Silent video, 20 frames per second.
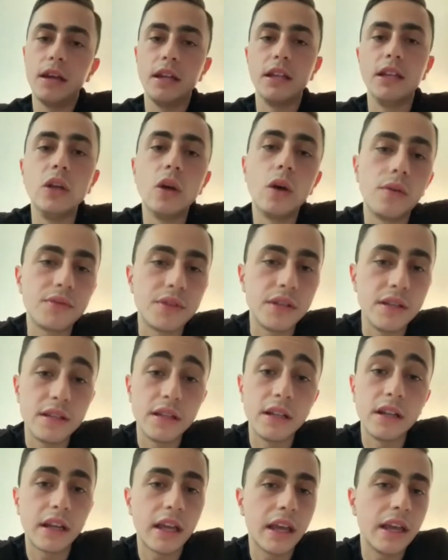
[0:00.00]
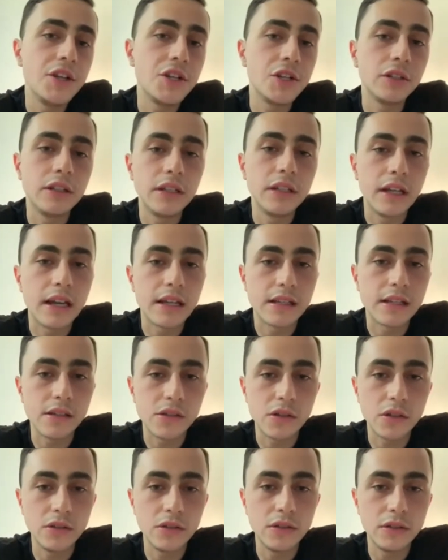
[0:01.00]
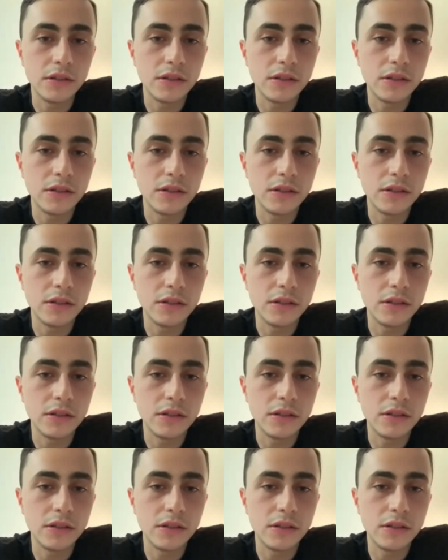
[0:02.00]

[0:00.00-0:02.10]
In the off season, occasionally, yes, it's good.